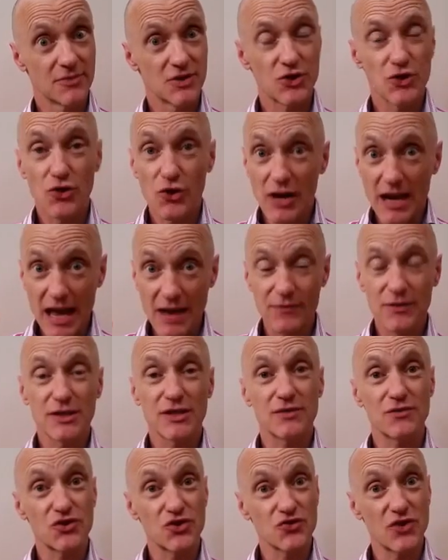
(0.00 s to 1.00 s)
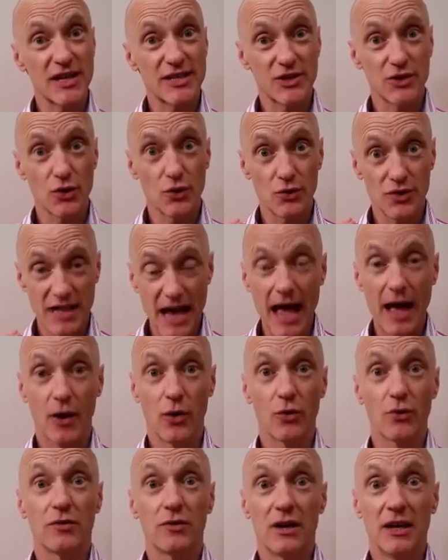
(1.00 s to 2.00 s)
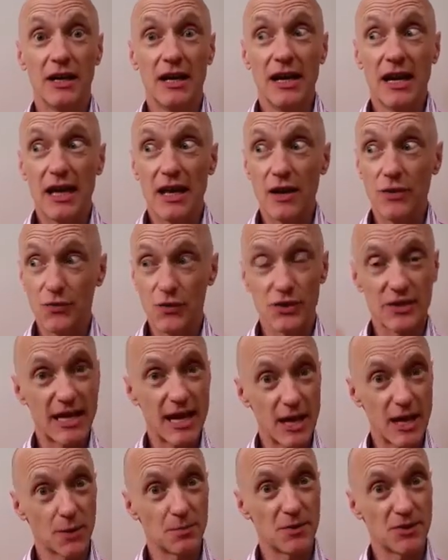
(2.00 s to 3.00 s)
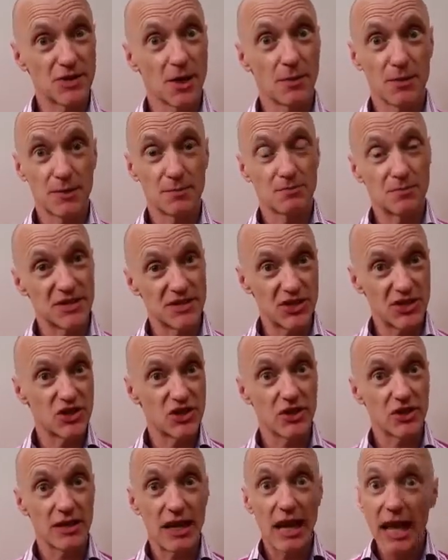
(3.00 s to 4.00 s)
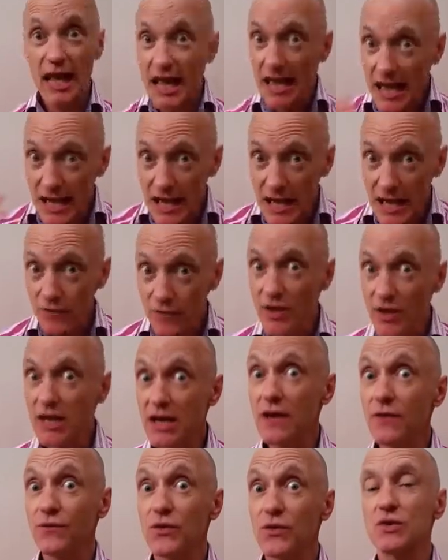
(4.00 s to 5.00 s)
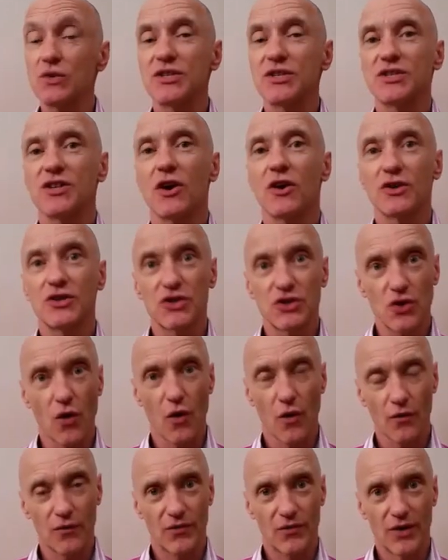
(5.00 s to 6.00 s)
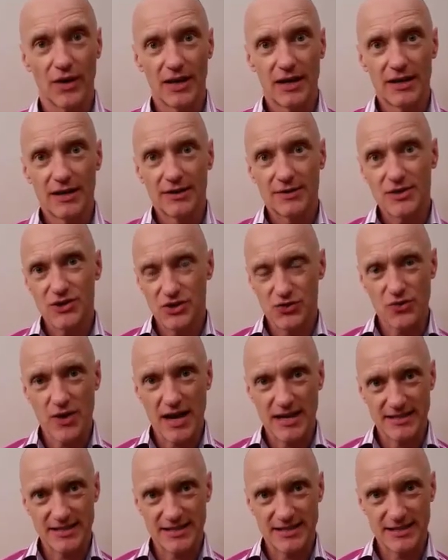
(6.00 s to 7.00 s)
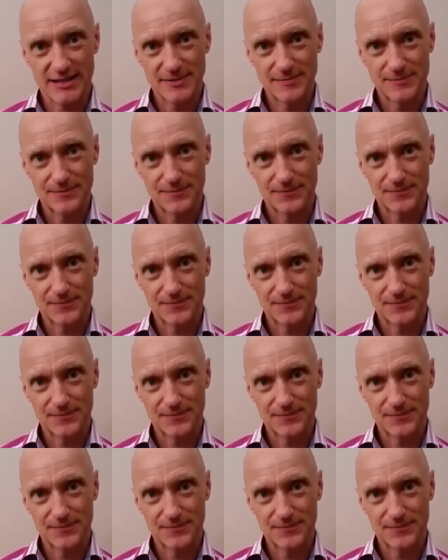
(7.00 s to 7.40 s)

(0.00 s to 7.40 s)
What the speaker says: So your levels of stress go down if you take up a dominant position, even if you started off stressed.